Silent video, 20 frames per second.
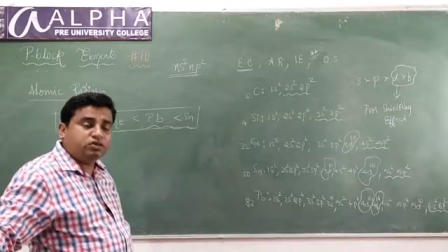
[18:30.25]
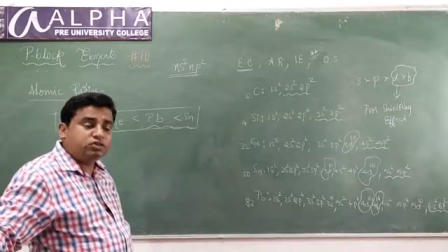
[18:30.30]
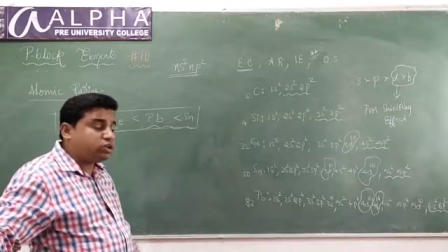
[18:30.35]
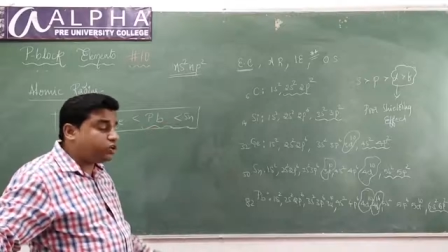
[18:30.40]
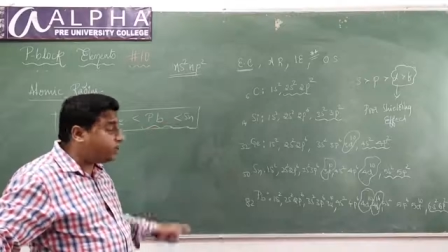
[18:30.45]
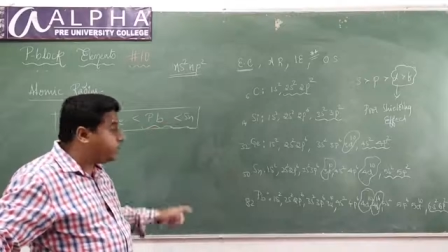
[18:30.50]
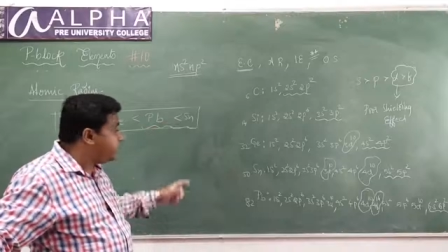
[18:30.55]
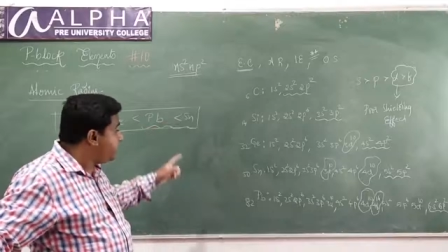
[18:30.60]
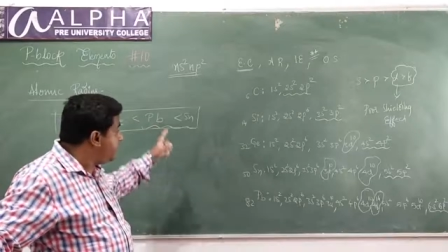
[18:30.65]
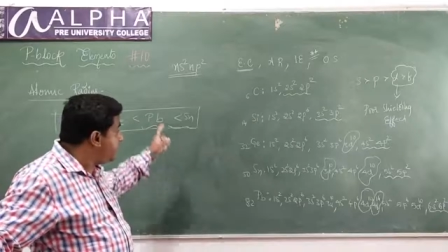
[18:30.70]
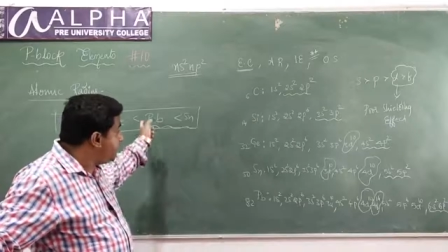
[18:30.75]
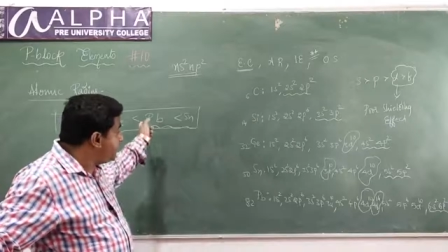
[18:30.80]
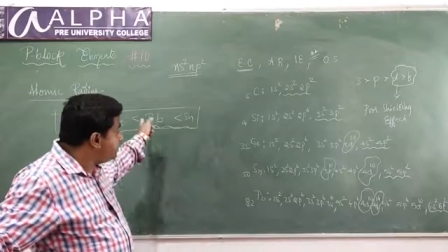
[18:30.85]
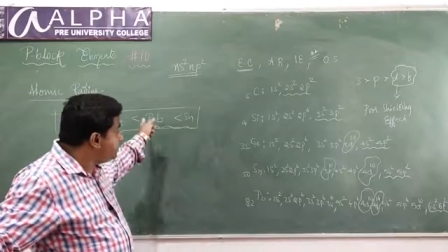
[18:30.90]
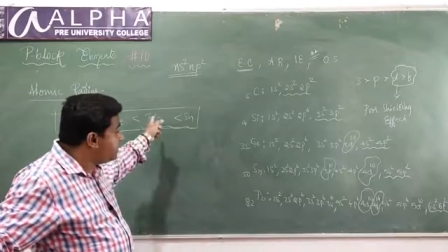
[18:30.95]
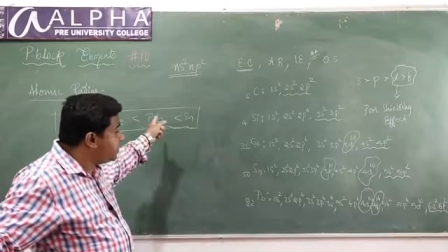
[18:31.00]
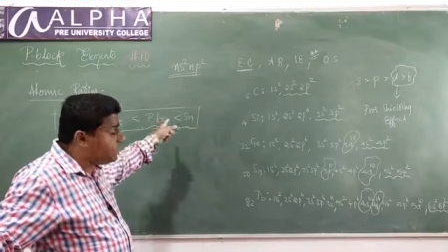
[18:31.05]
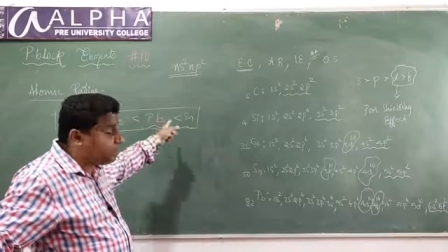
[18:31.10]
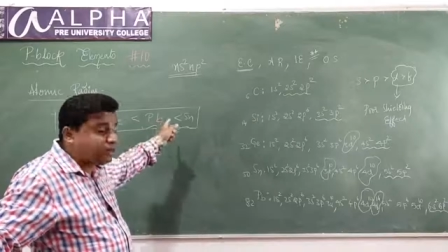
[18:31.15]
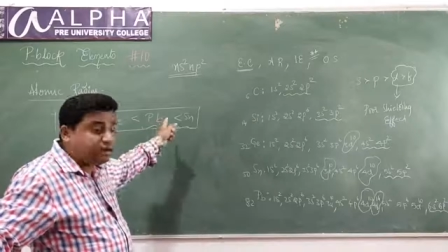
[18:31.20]
Sorry, lead is
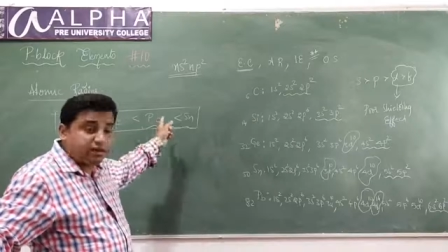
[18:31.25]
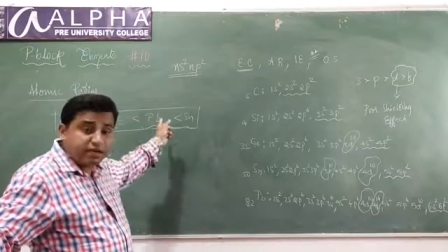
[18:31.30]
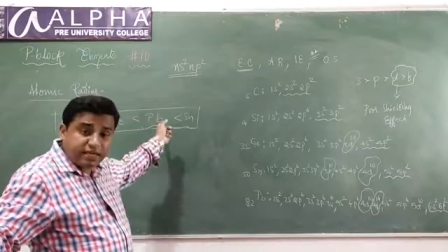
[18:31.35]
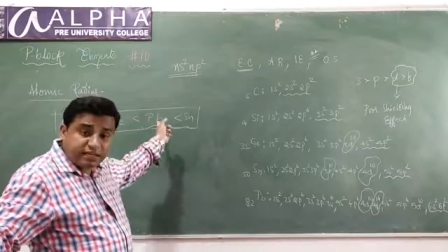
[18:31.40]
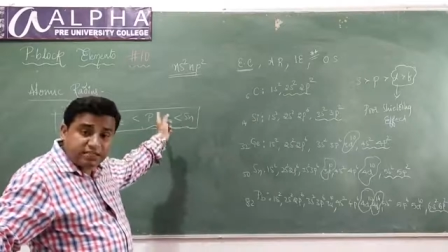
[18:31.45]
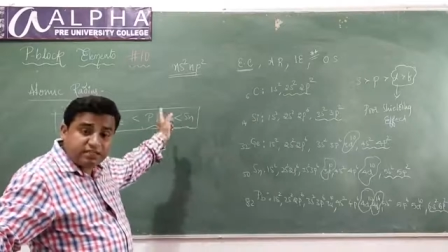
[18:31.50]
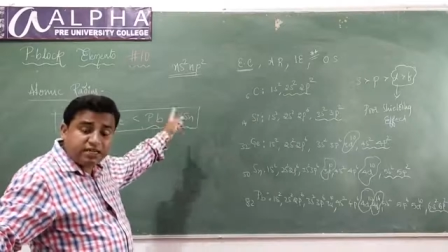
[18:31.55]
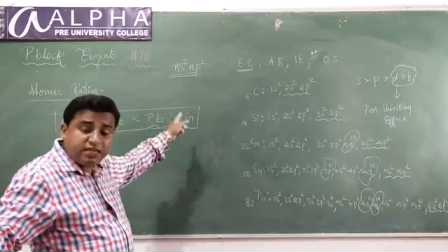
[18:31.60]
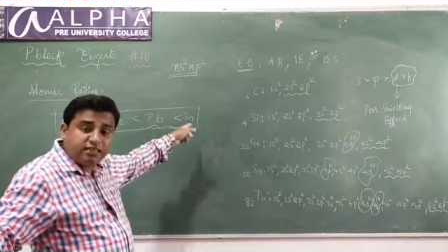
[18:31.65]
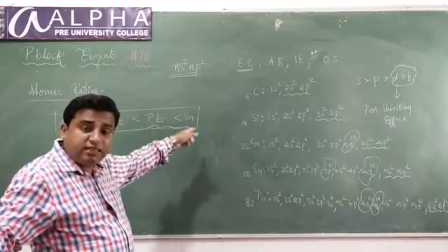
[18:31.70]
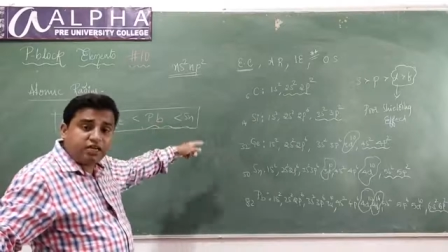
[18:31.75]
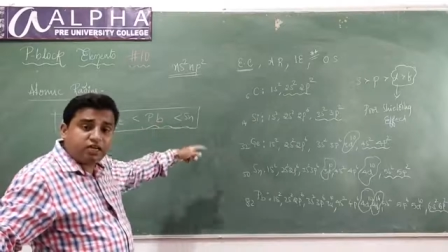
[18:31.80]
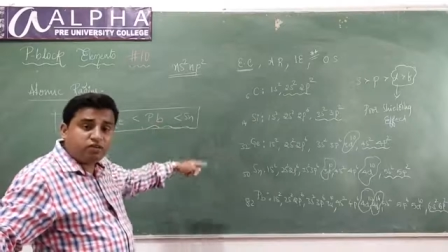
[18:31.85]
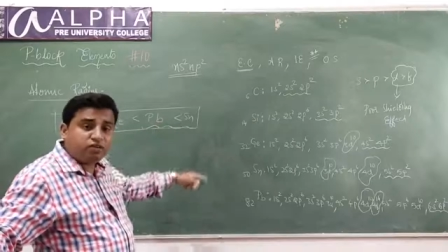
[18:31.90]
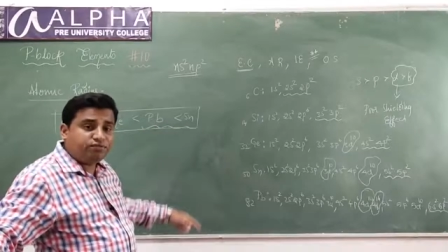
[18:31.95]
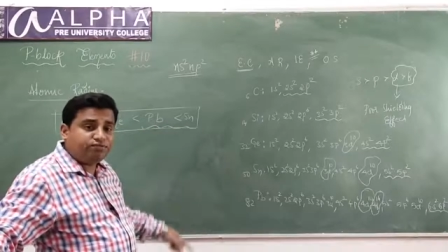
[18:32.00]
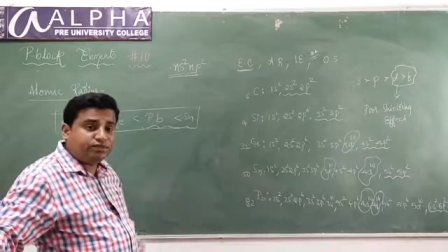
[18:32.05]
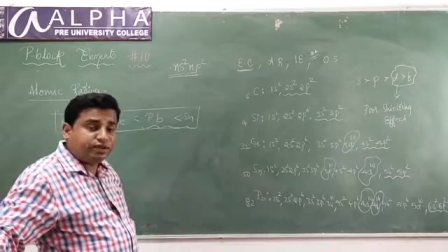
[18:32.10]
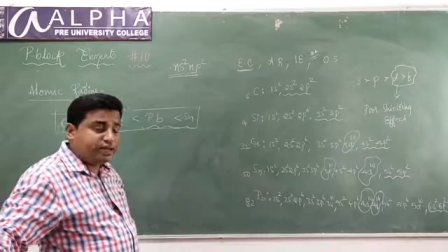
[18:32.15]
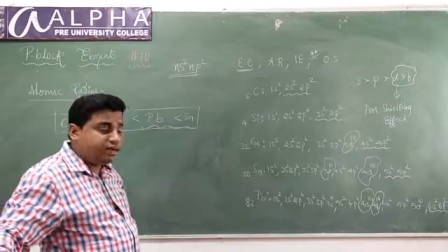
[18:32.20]
there less than that
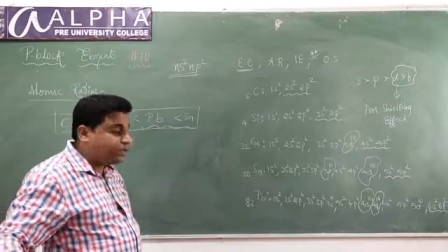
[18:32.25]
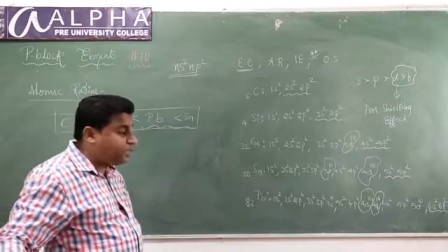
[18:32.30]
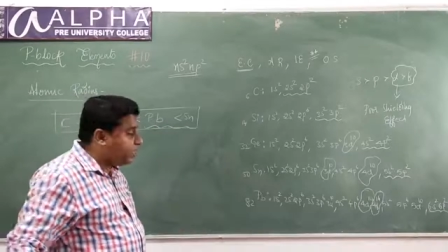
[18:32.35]
of tin?